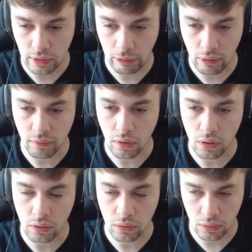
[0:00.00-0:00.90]

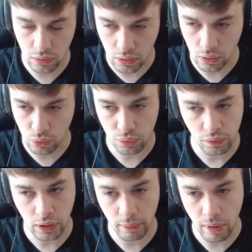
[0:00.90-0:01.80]
However, the good
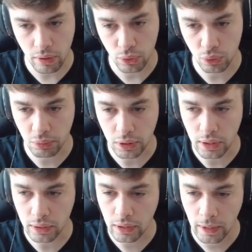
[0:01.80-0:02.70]
thing about it would be
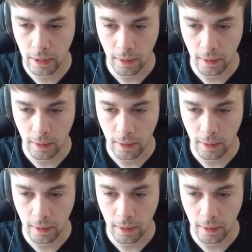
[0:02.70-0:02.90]
that